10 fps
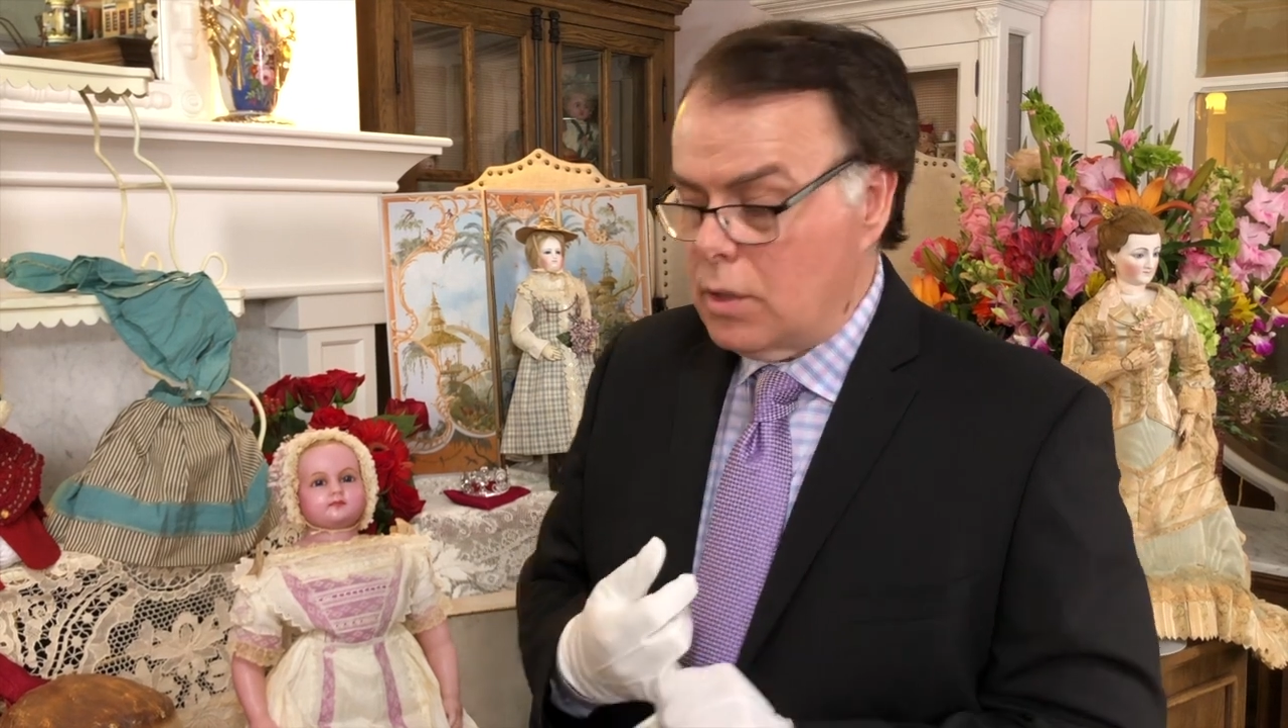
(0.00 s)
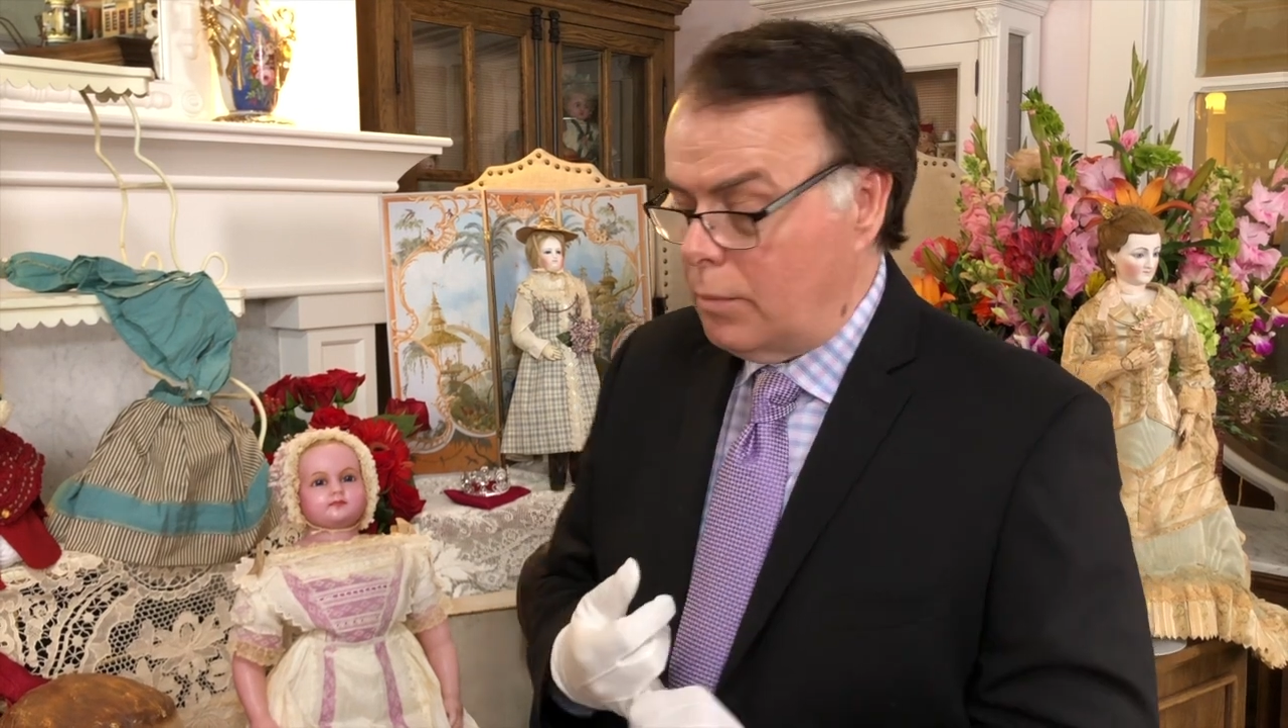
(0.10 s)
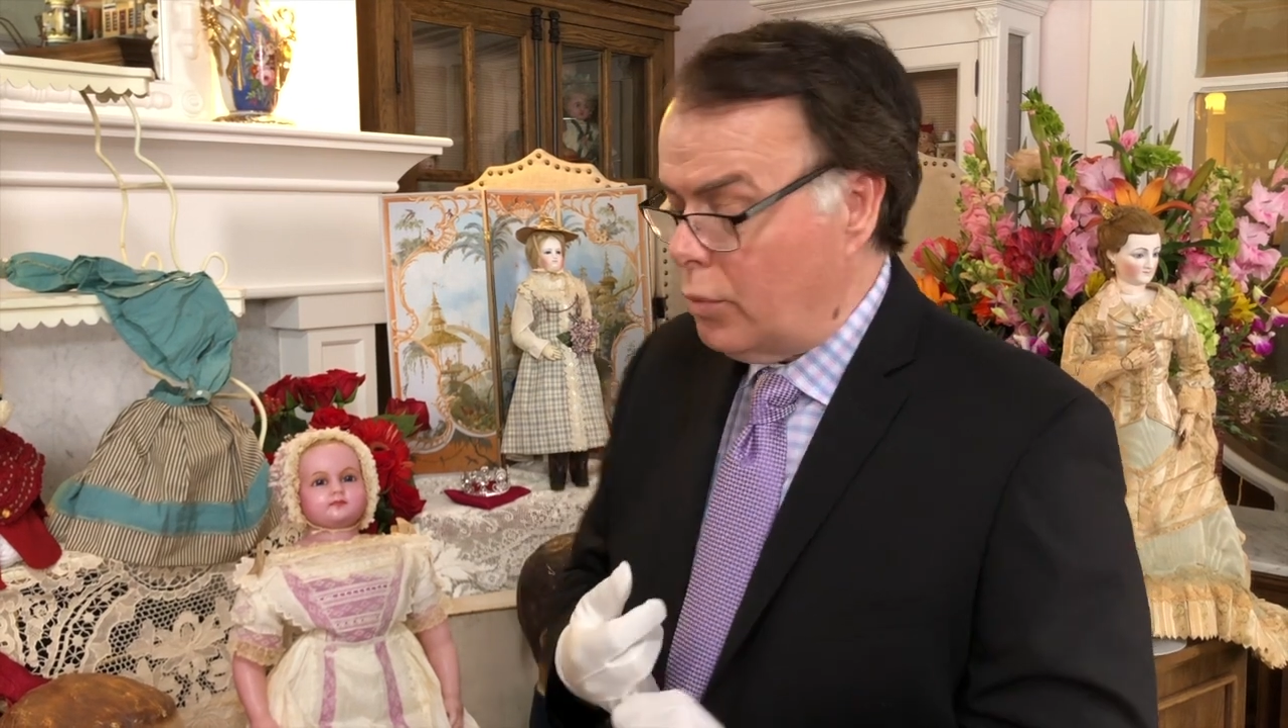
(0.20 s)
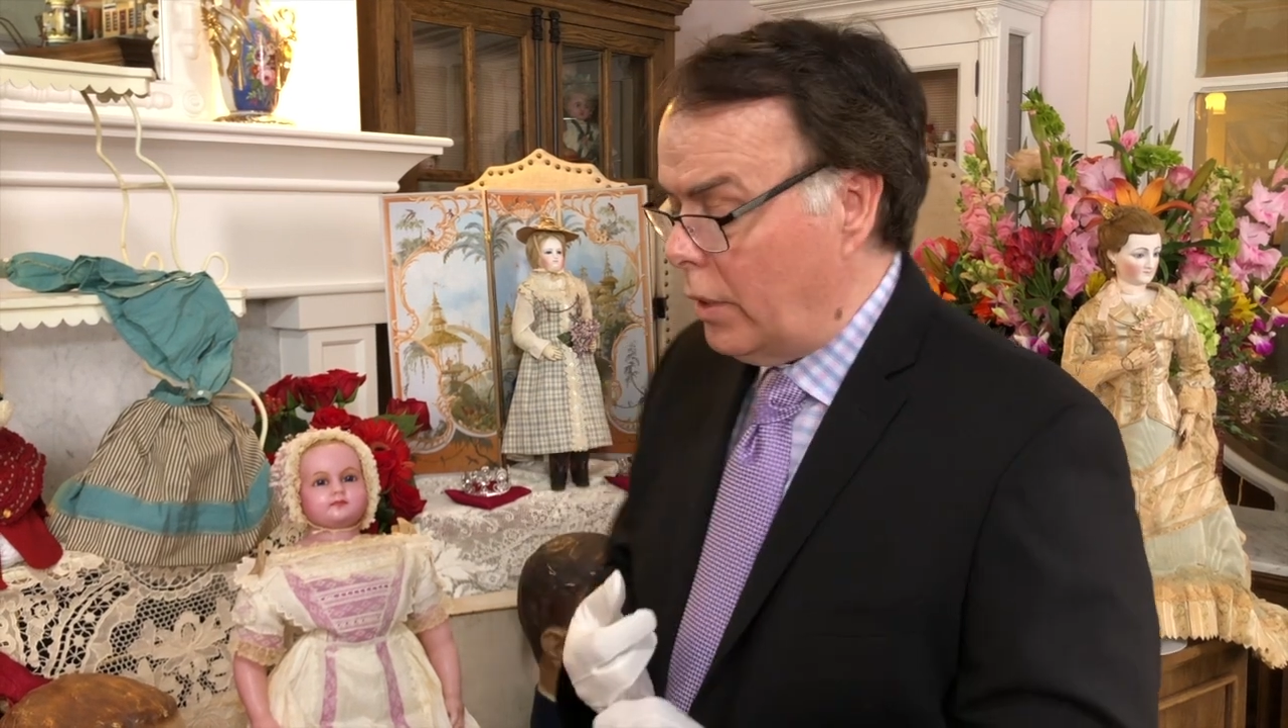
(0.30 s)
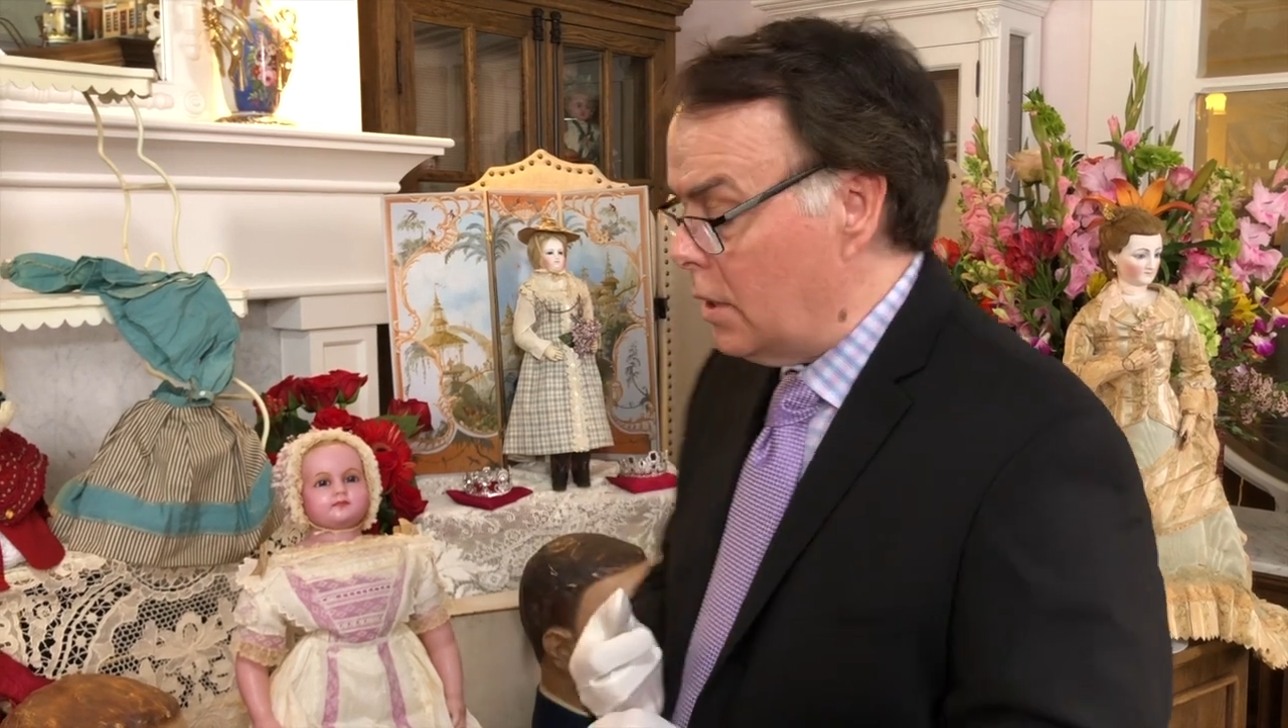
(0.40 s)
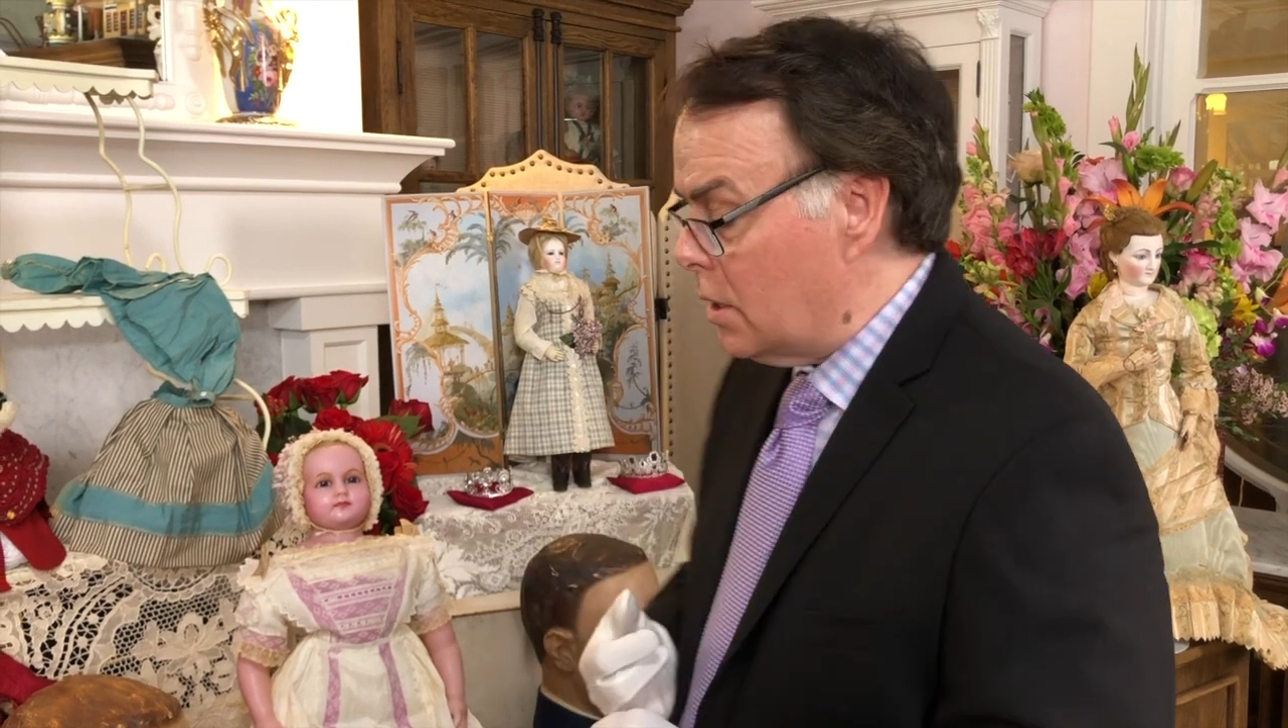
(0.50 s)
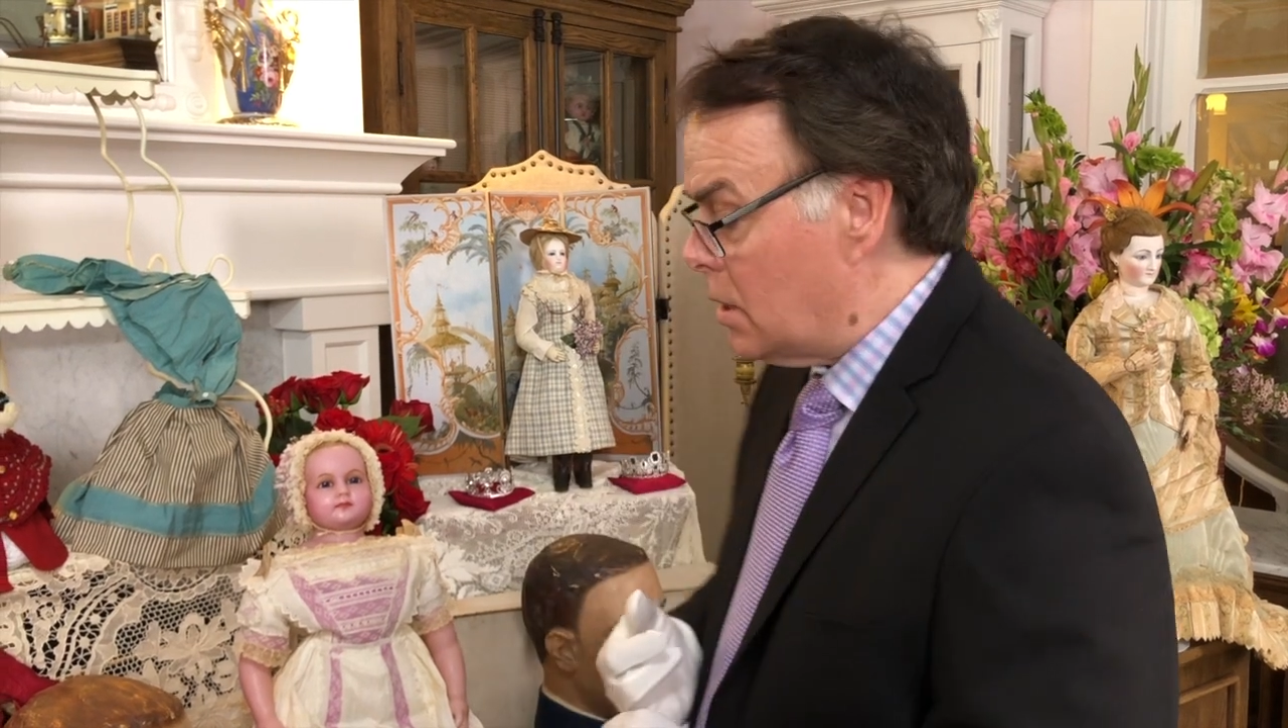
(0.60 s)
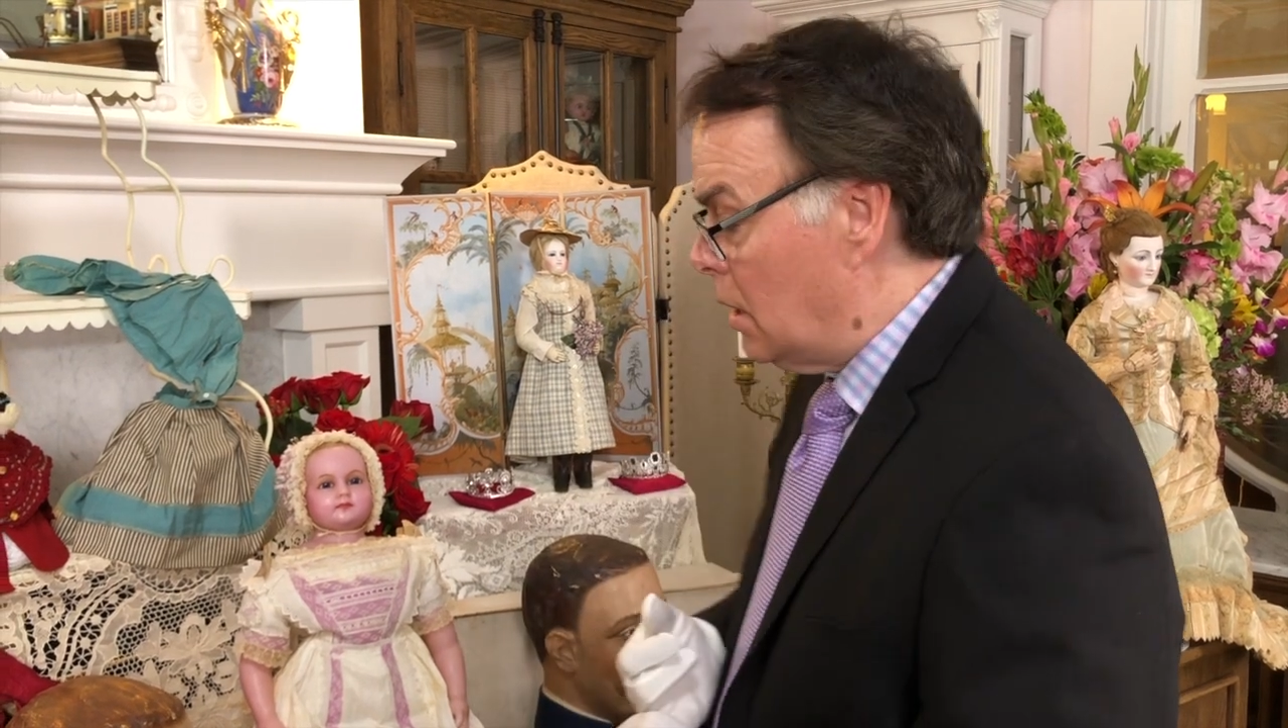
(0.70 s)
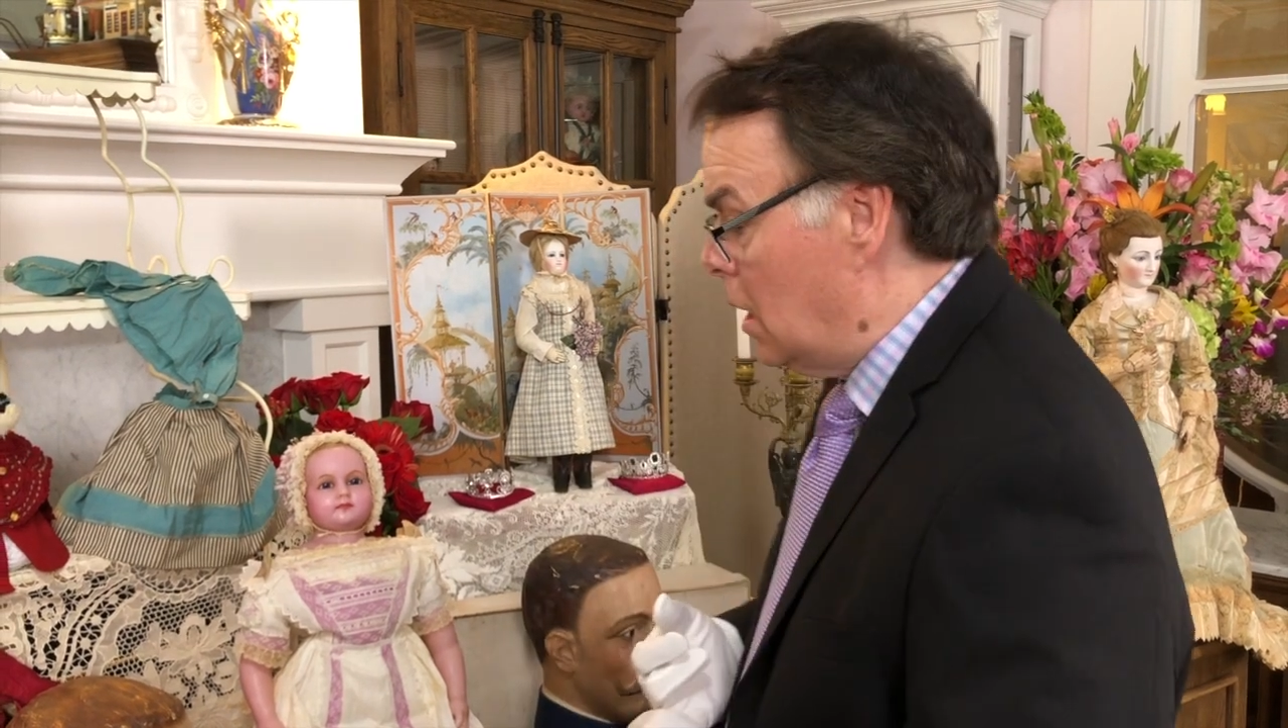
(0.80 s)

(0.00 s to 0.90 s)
important.